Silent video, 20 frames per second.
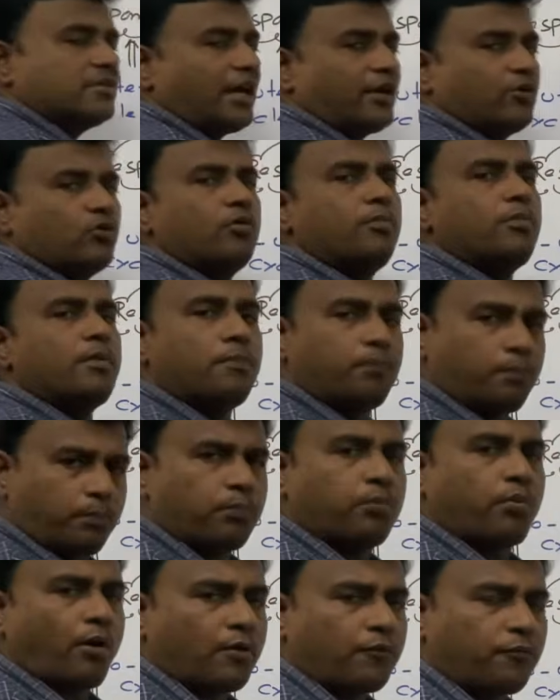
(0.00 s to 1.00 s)
that will be
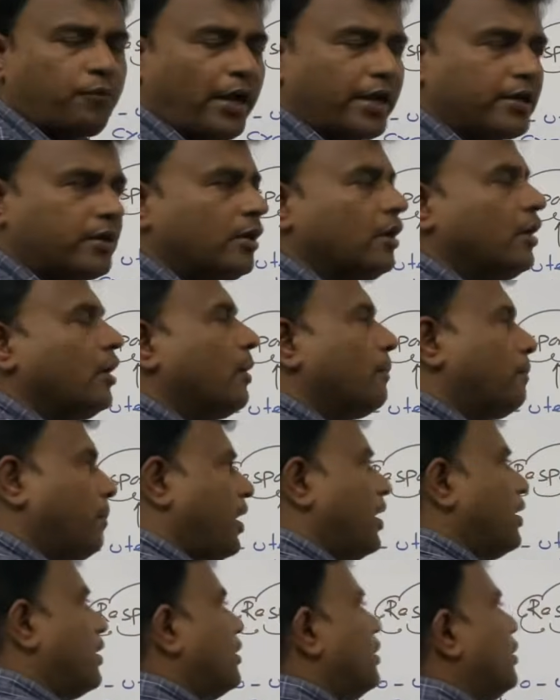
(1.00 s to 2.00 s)
perfect.
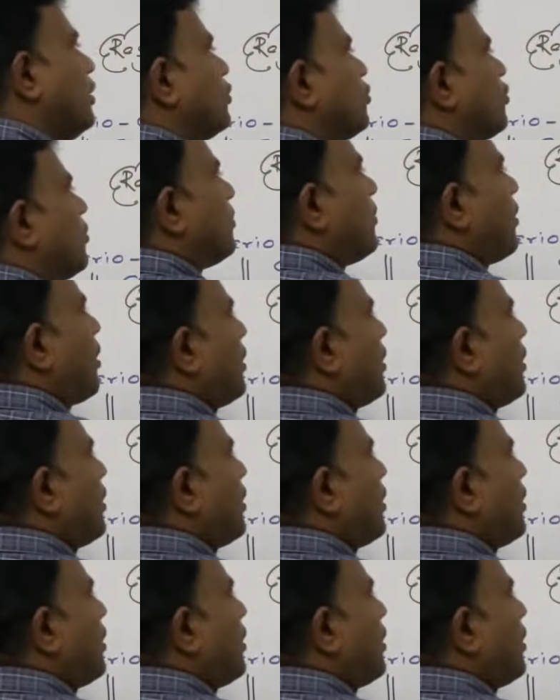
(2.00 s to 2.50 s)
But to